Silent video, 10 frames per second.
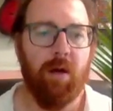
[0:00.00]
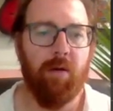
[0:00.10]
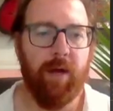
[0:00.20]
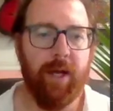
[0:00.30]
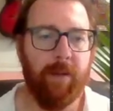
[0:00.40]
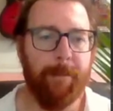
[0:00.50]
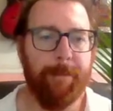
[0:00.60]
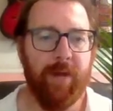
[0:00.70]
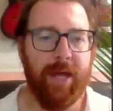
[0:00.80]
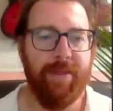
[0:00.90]
All right.
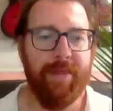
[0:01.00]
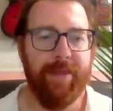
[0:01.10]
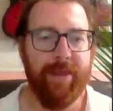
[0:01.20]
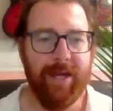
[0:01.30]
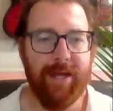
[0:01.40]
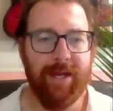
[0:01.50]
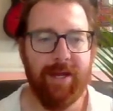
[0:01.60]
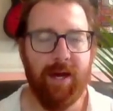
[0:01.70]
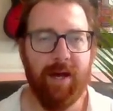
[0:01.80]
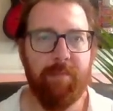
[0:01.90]
And then
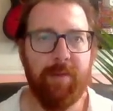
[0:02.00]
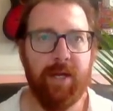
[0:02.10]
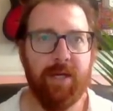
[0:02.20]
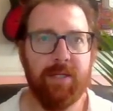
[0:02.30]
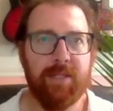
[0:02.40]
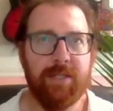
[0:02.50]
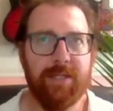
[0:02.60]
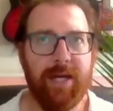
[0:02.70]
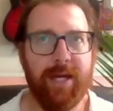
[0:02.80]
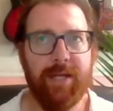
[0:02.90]
I'm going to
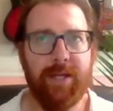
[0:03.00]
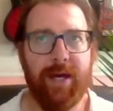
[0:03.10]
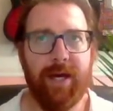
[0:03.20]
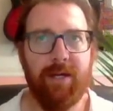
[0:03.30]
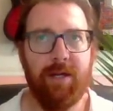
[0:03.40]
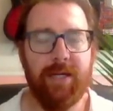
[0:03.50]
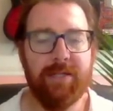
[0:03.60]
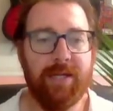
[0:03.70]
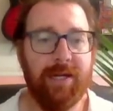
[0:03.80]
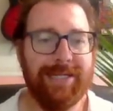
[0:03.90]
say that
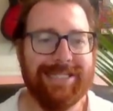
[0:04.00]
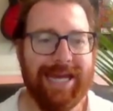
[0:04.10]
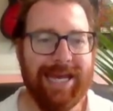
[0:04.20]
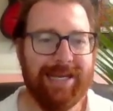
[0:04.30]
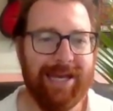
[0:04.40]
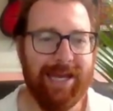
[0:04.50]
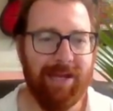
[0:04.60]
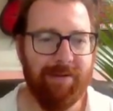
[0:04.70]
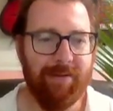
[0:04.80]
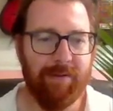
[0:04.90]
it's going to take
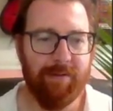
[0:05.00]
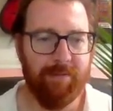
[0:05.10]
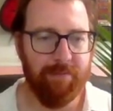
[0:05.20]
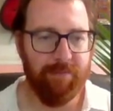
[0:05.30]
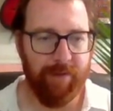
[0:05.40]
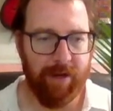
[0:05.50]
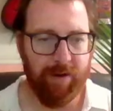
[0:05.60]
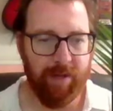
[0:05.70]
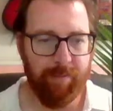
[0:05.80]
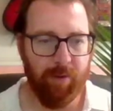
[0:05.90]
a
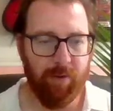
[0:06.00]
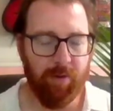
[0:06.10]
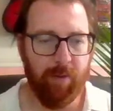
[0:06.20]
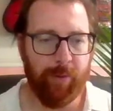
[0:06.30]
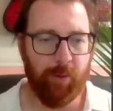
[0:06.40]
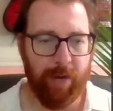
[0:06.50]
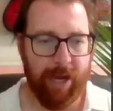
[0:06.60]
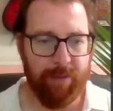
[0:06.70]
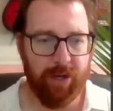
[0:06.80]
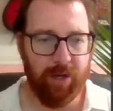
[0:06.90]
variable or a
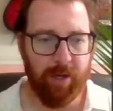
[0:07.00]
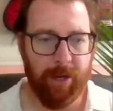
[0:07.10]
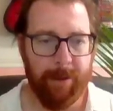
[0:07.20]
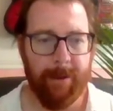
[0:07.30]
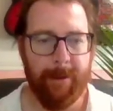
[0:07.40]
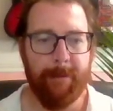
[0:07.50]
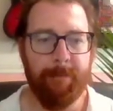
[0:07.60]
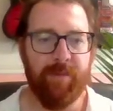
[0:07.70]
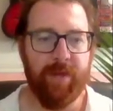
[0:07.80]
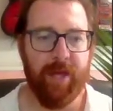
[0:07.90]
parameter,
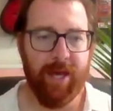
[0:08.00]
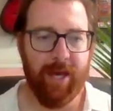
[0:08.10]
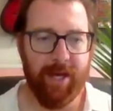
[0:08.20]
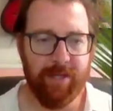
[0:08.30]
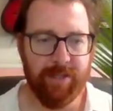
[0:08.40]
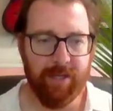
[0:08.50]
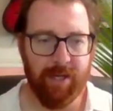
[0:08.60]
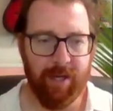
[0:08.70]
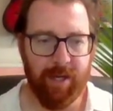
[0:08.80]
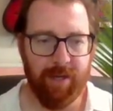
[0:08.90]
and
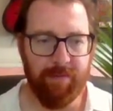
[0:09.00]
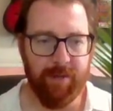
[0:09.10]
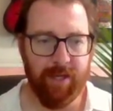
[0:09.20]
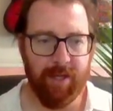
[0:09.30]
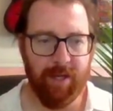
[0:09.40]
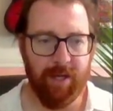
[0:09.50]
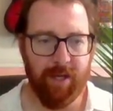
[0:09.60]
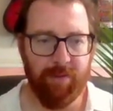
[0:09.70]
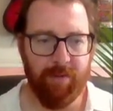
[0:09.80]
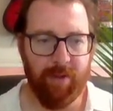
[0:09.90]
then
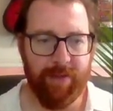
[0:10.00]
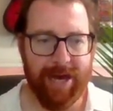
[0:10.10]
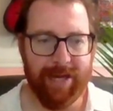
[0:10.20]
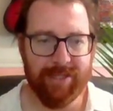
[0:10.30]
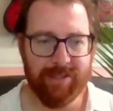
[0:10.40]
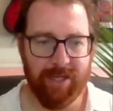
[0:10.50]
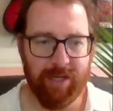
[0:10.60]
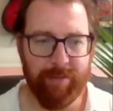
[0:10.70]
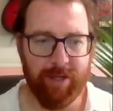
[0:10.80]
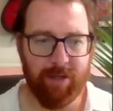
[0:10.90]
that is going
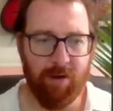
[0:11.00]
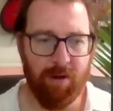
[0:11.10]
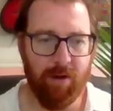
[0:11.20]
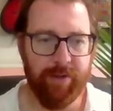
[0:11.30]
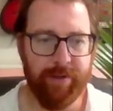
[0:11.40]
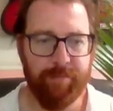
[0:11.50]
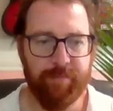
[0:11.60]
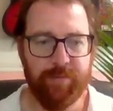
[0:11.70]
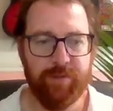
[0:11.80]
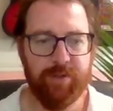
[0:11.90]
to be called
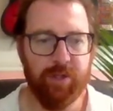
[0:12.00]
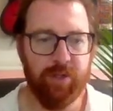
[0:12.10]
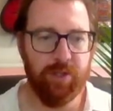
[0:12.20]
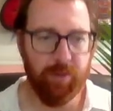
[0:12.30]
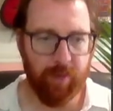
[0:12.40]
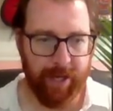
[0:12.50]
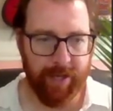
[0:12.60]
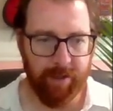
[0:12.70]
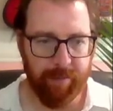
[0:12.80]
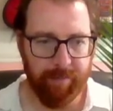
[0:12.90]
to do
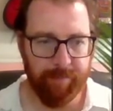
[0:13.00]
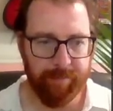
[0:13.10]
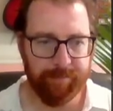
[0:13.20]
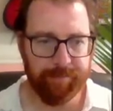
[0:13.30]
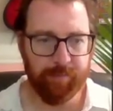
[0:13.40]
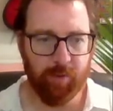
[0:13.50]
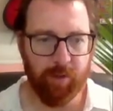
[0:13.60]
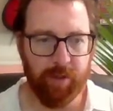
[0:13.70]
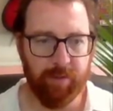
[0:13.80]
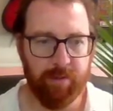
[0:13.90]
item,
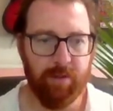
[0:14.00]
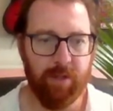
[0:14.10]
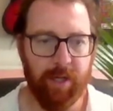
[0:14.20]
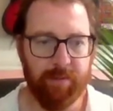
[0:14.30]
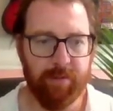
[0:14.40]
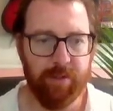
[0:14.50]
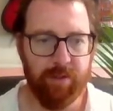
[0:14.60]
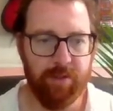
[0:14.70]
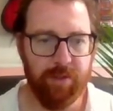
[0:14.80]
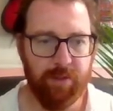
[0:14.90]
or yeah, to
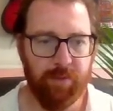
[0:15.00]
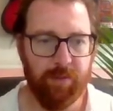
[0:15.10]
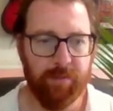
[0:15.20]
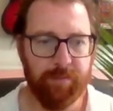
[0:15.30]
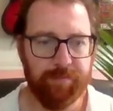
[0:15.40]
do.